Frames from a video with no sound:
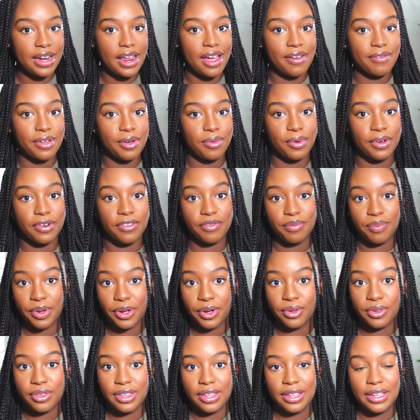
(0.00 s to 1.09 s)
having one of
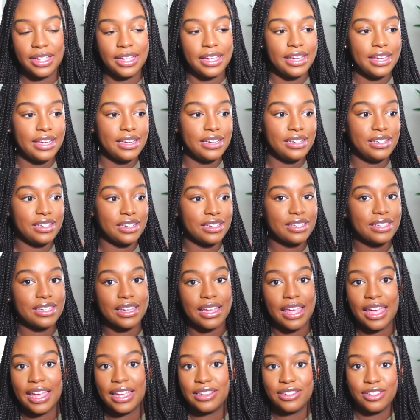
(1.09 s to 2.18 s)
both, just in
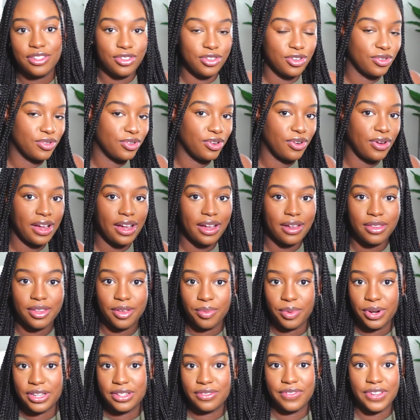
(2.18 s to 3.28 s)
case you don't know how the
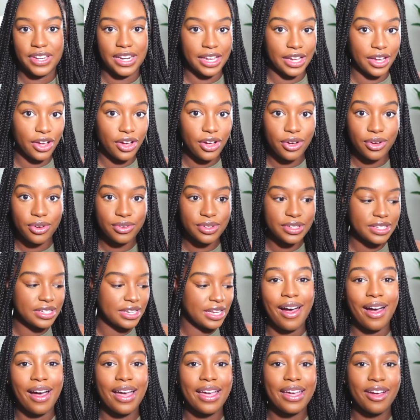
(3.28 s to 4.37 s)
breastfeeding goes.
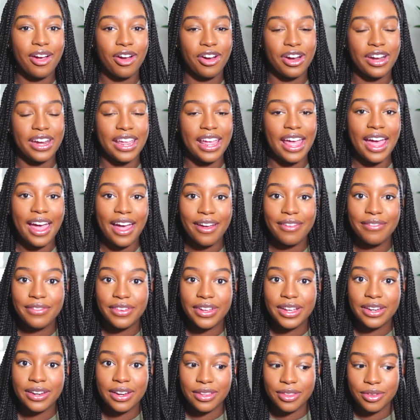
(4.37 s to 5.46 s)
I already have
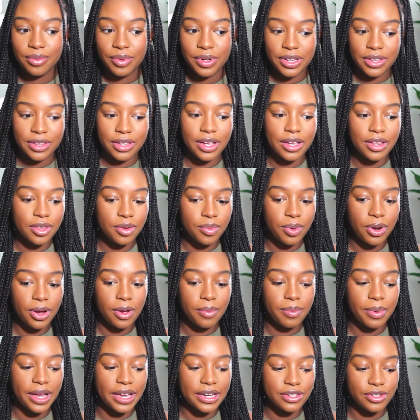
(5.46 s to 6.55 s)
another one of the other bra,
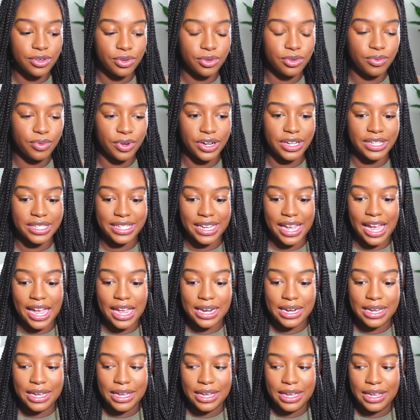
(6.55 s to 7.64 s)
but I don't know where it's at.
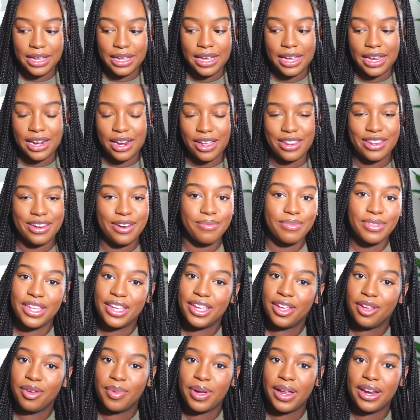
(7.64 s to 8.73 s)
And now that I'm
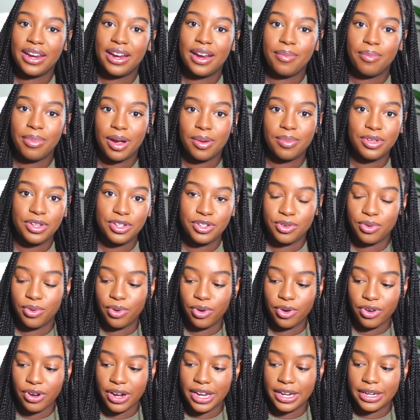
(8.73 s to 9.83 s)
thinking about it, I probably should
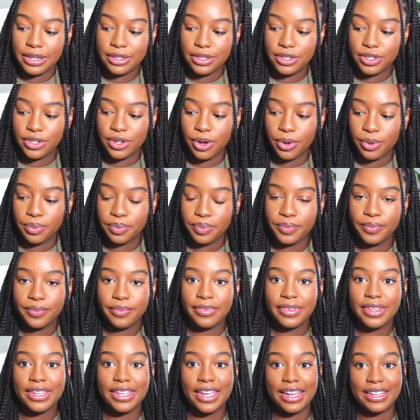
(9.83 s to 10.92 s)
order it. So
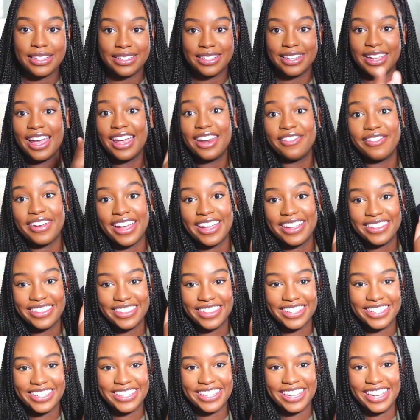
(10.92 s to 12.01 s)
yes, anyway,
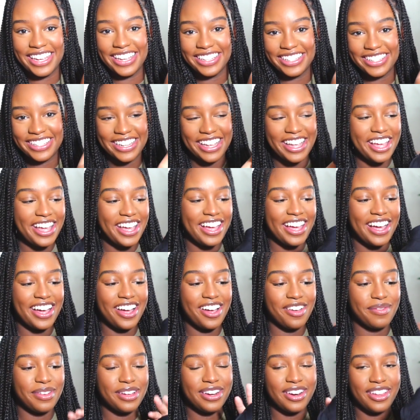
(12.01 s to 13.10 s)
this is
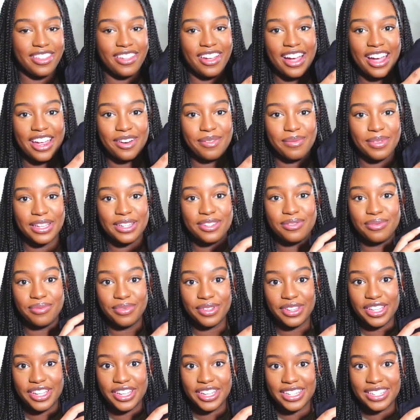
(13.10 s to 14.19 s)
another item that's
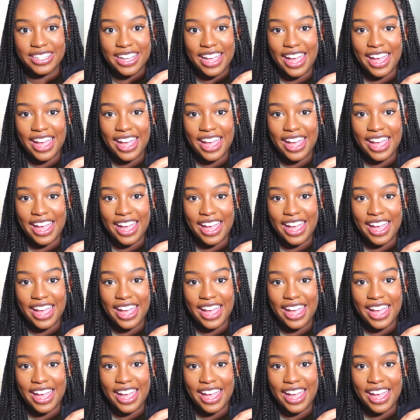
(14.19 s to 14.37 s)
really good to